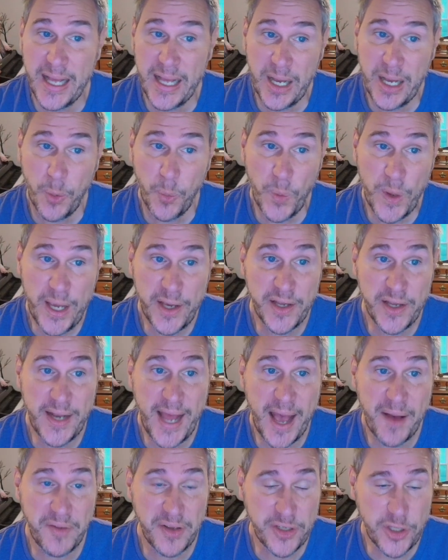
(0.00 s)
we could
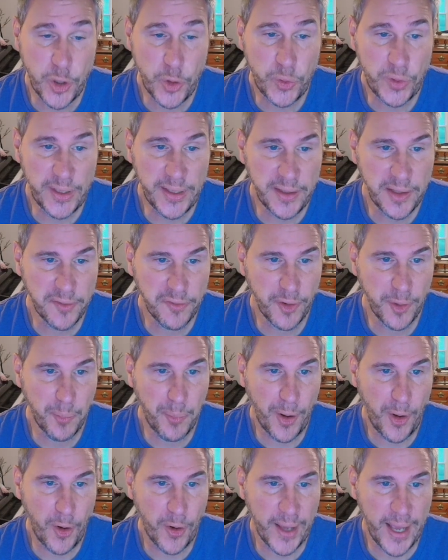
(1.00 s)
have a totally different
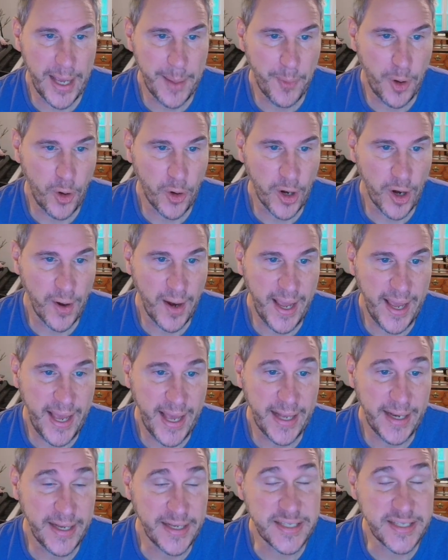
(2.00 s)
ball game on our
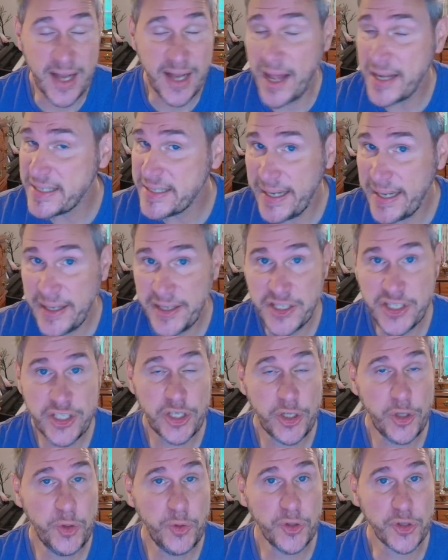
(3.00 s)
hand. It's not set in
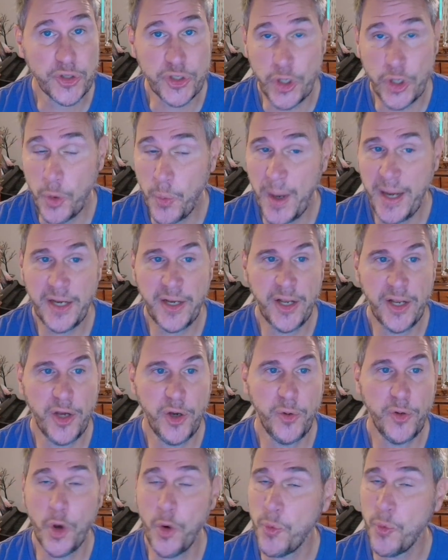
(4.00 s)
stone. There's no way to
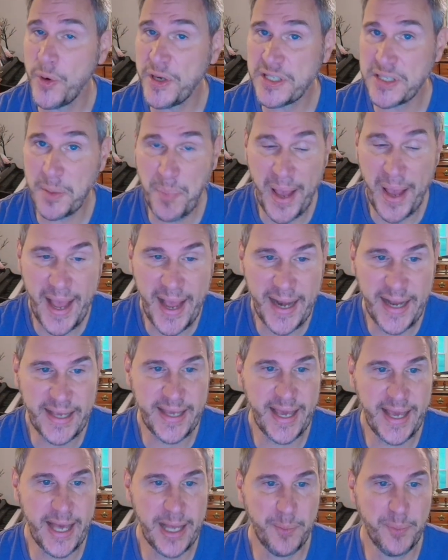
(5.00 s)
know, no reason to panic
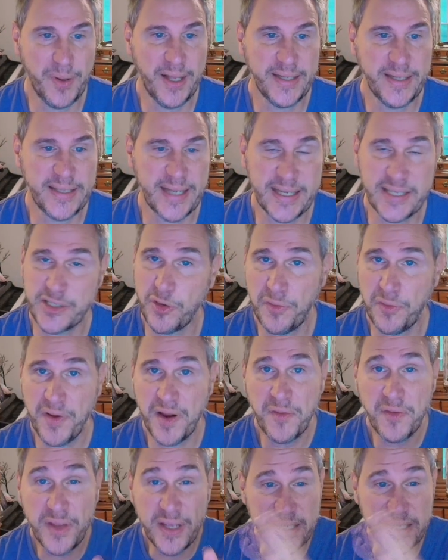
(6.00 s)
yet, but I still
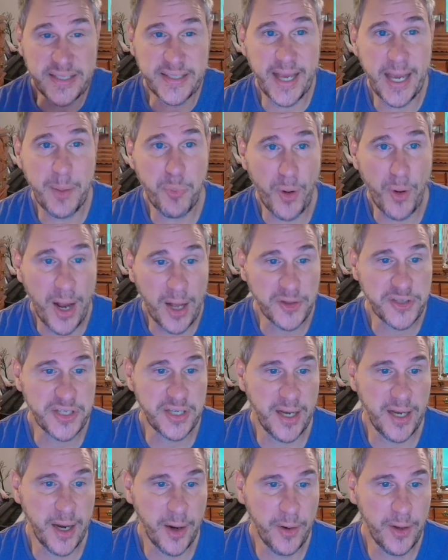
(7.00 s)
favor the escape route
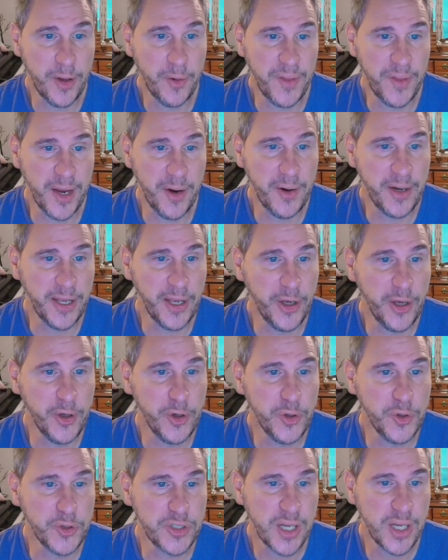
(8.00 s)
scenario, and there it
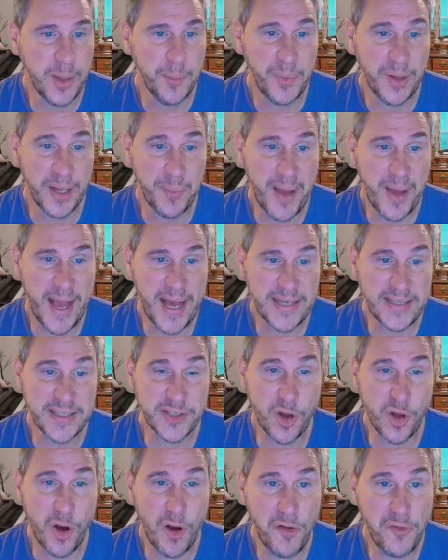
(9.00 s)
goes, but it
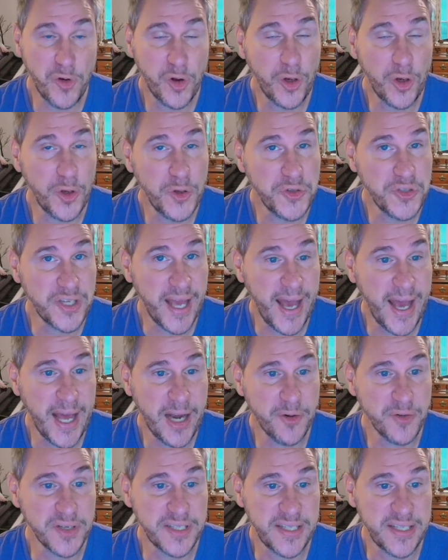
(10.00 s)
passes awful close to
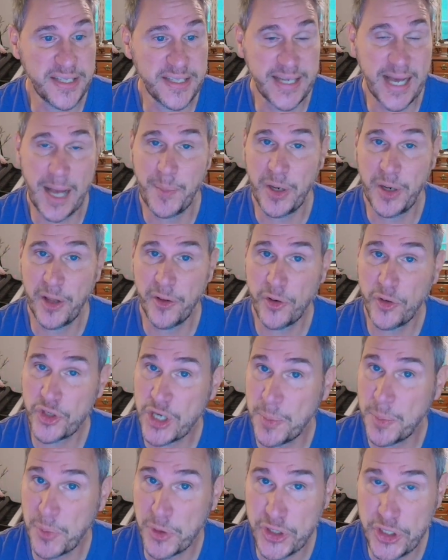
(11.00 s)
Hatteras this time, another
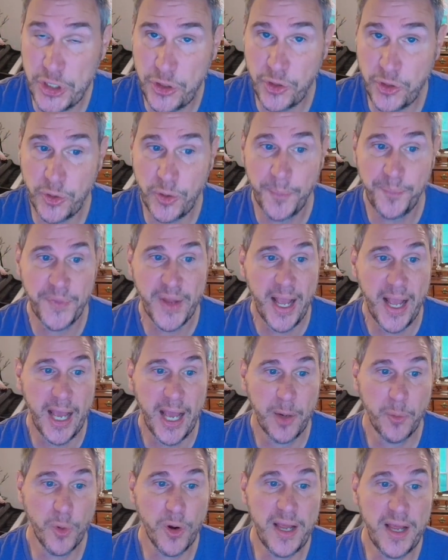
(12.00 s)
jump or two,
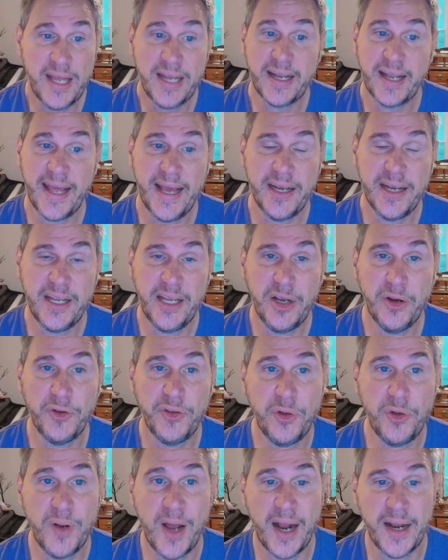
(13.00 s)
and we're inland here in
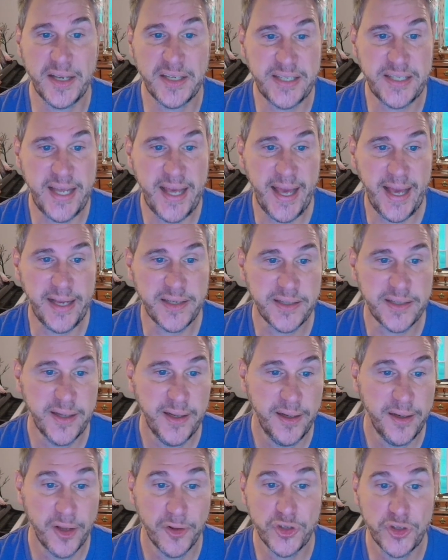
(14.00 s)
the United States,
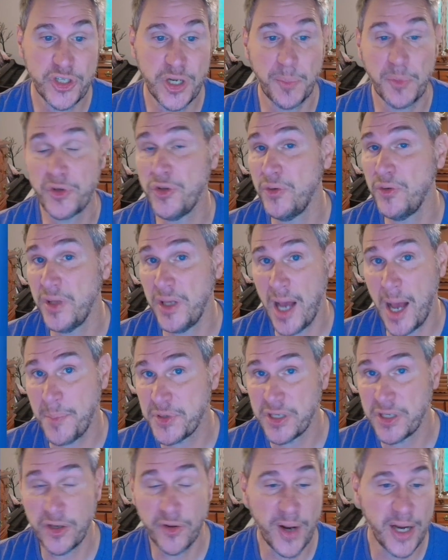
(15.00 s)
another jump or two in the
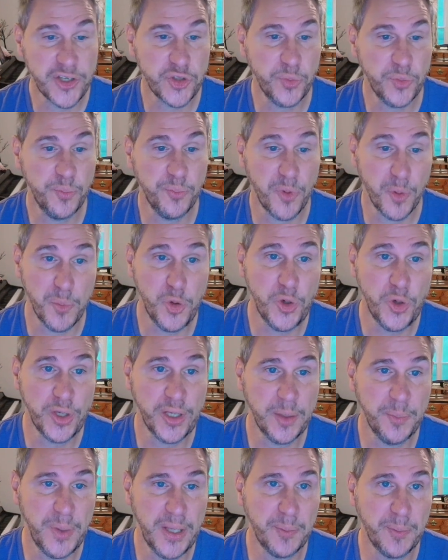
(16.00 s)
opposite direction, Bermuda
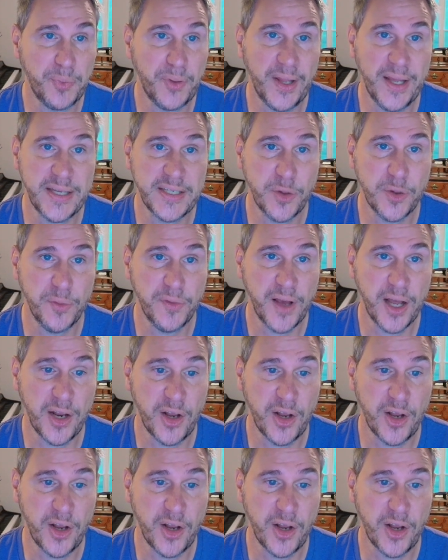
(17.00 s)
could be in place, so we've got a